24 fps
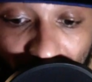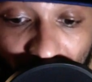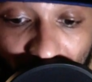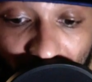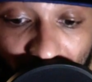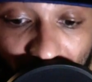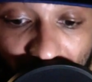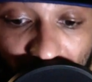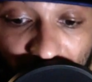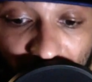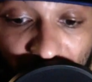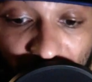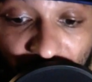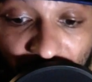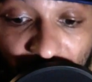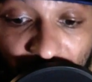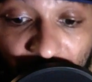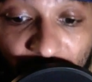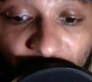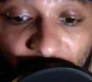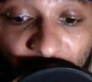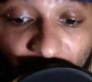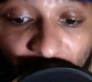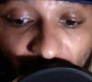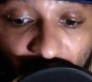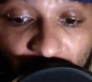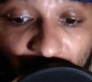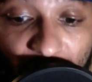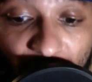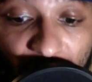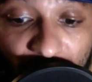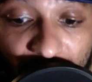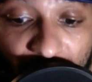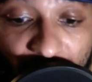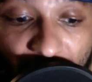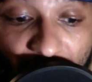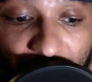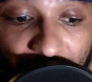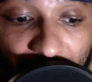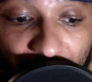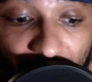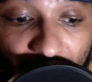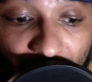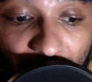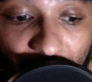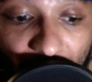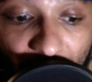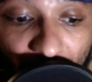Hamlin's finished first, second,
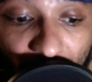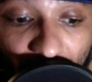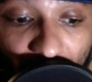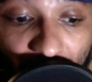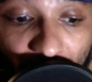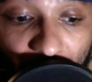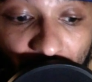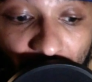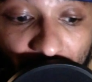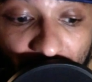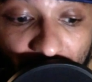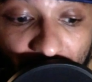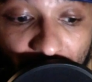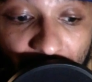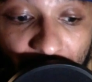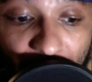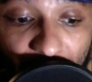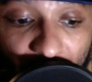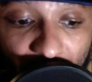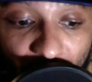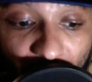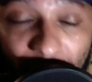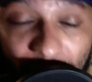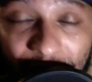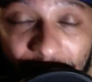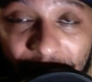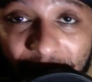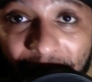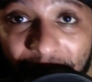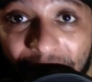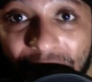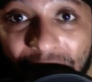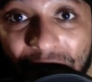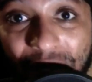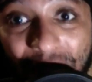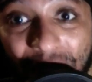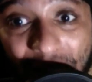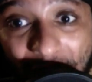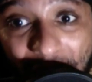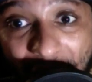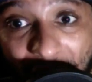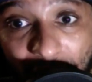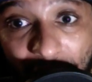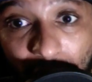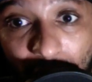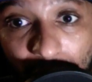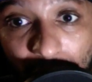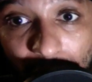and third in the 3 stages
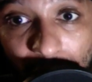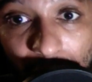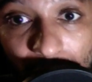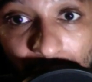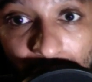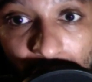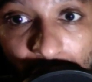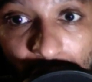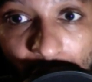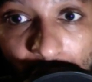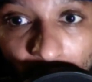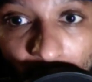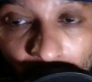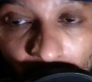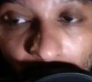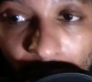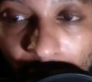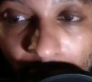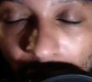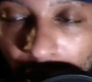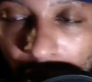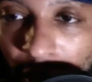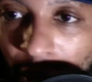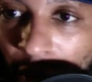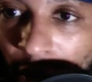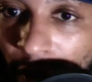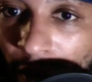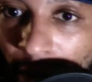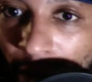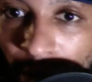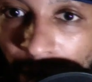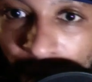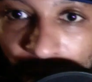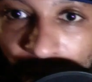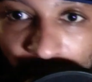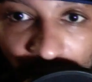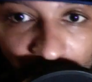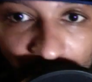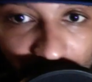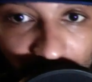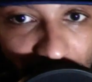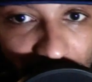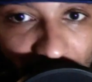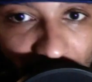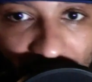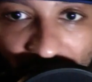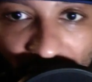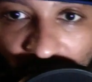last year. So
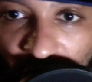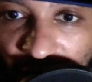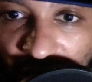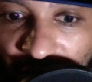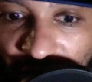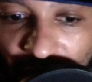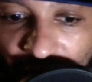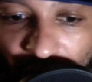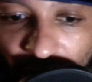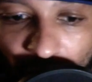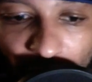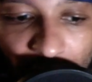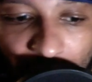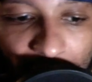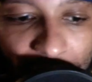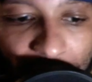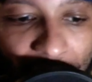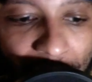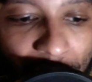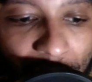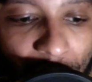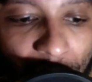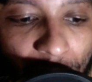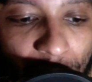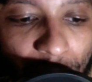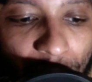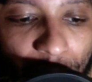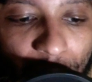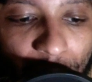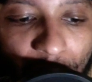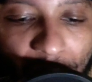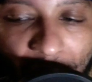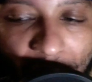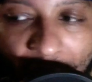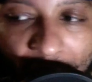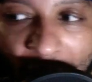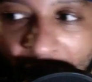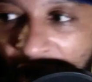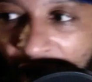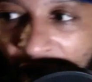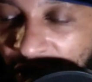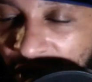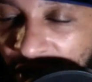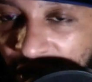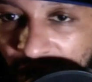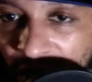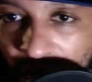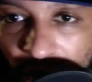guy who's figuring it out.
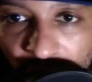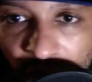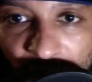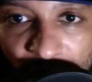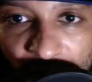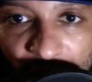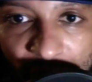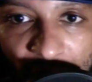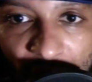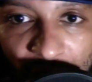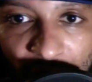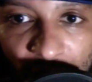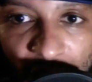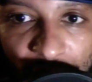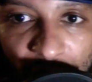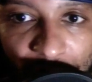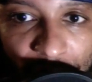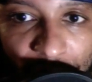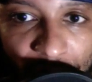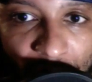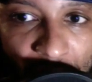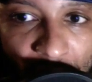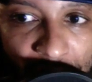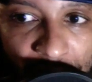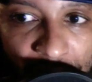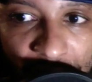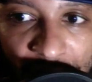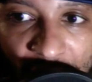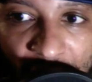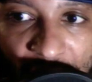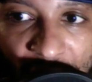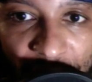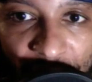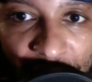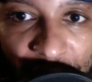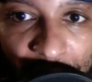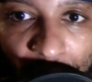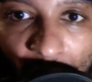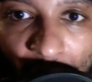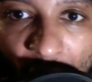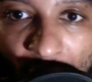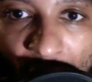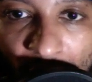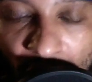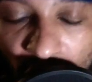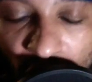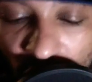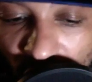Obviously with this next gen car, didn't have any
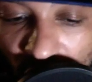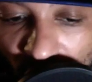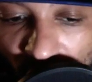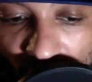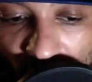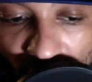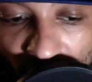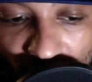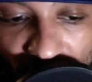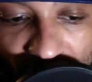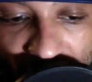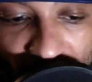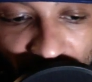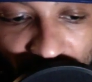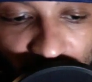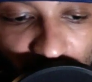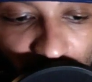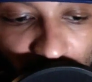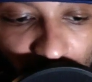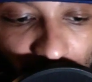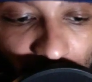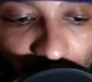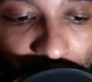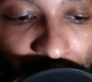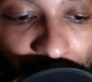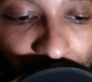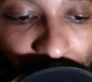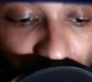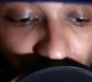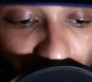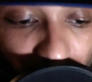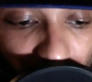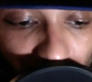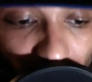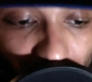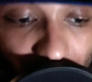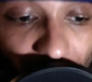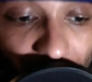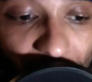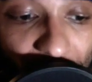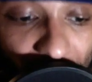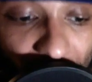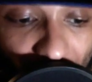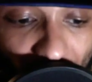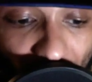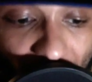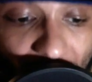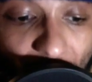problems doing well last year.
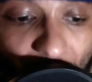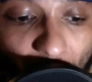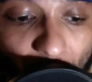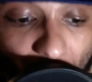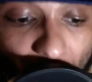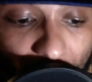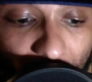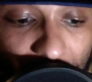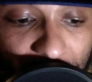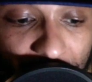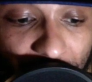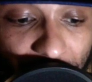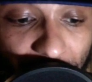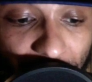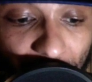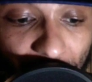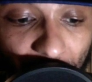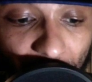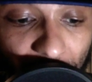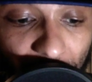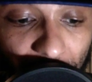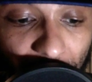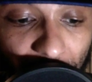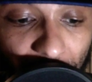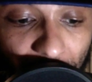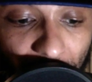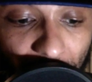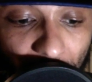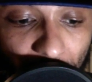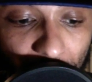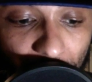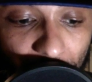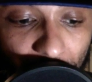I want to take a look at him.